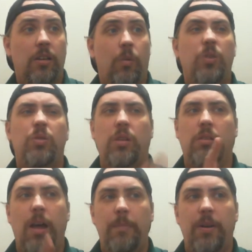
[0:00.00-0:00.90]
which was a
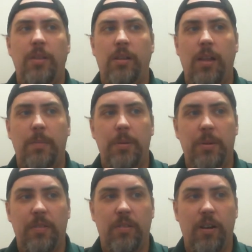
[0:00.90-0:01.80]
lot better than a lot of people
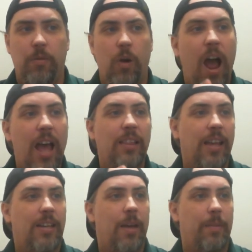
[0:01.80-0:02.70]
give credit for. I
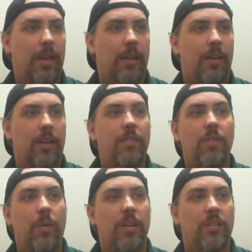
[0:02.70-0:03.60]
liked ME, even
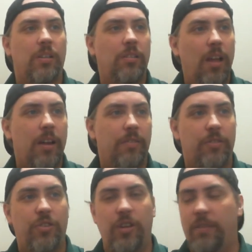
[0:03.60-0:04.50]
though it gets a lot of
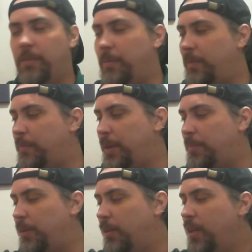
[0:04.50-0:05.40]
shit from
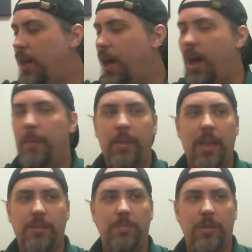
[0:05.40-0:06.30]
people, but
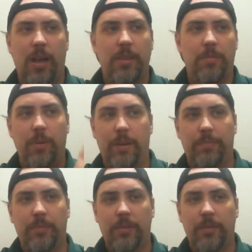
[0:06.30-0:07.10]
that's beside the point.